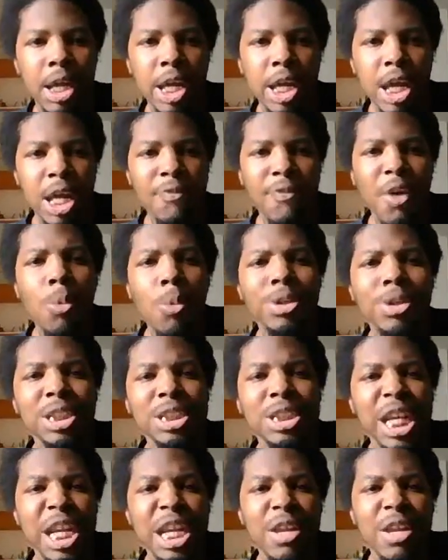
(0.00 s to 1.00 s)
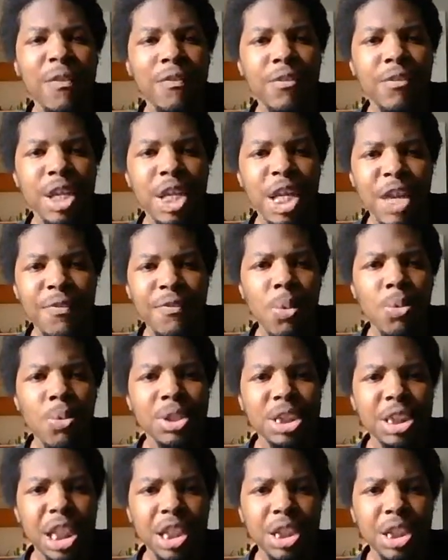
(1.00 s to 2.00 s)
If I want to say
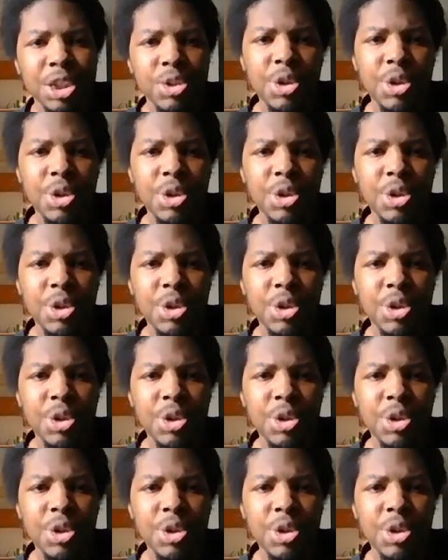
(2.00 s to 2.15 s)
it to